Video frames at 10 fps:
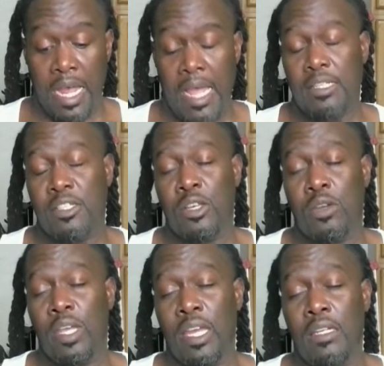We've
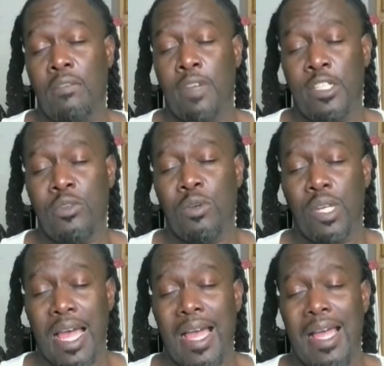gotten so
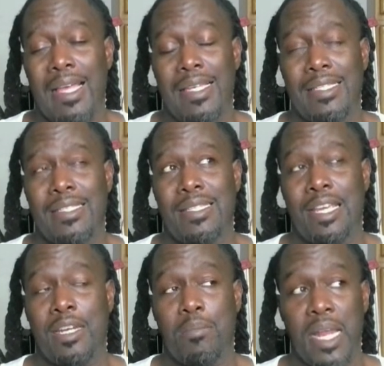
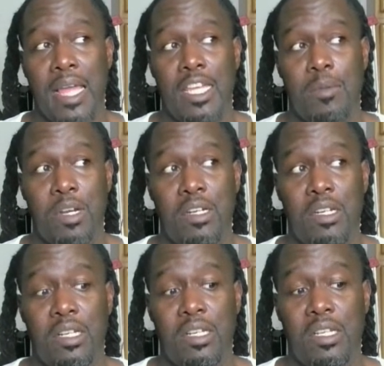individualized in the Black
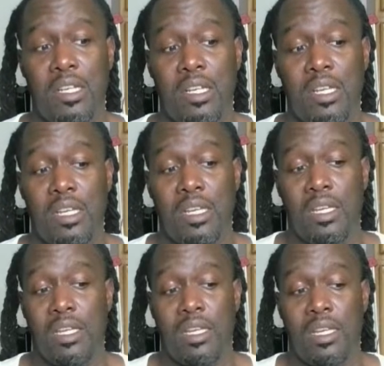community
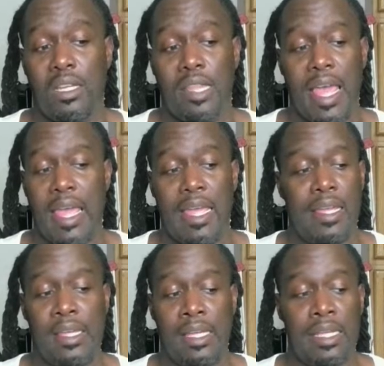
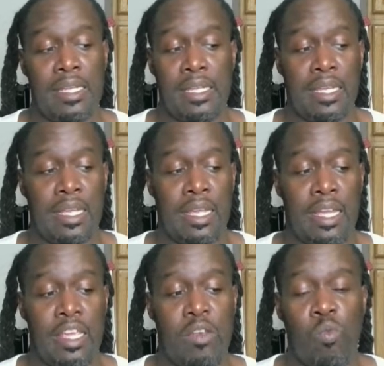that it
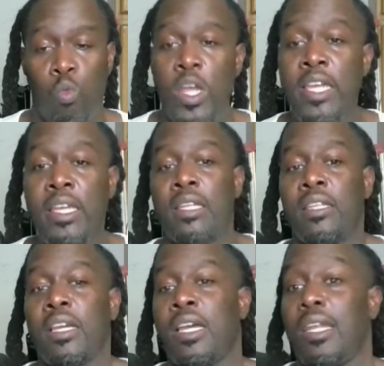
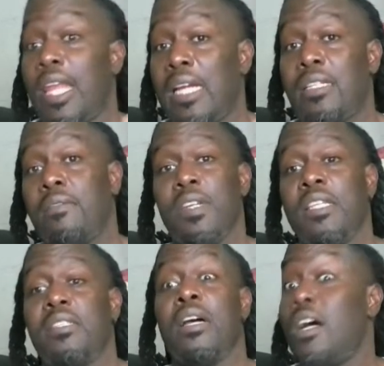weakened the
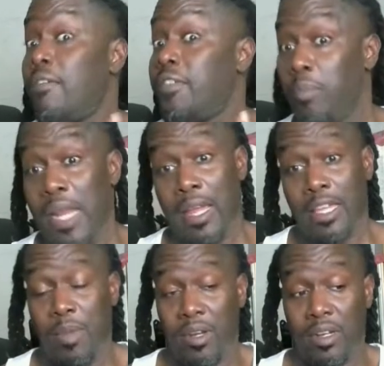collectiveness of the
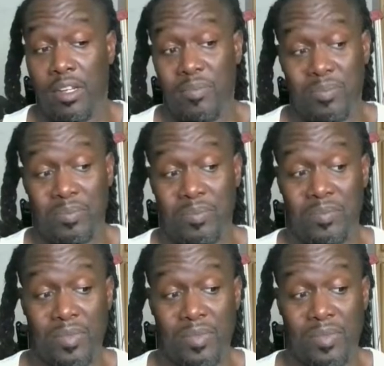Black community.